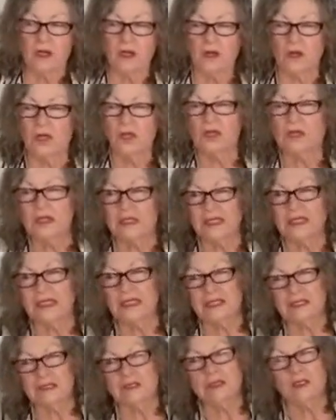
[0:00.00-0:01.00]
Or,
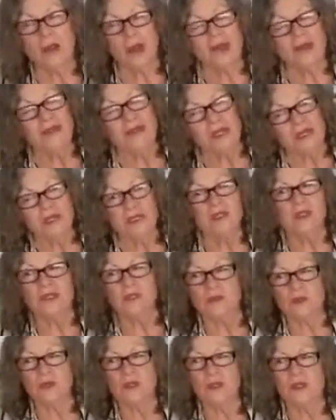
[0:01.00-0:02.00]
I think this
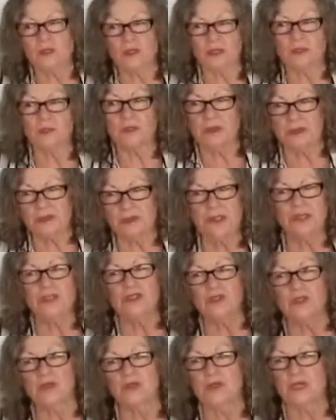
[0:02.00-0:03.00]
is really good, but I'm
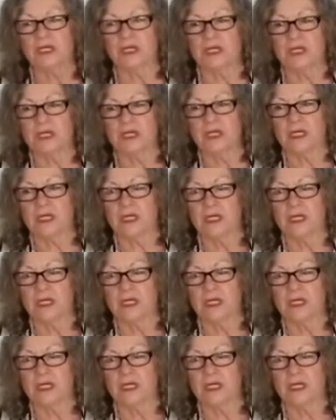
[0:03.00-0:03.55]
not sure yet.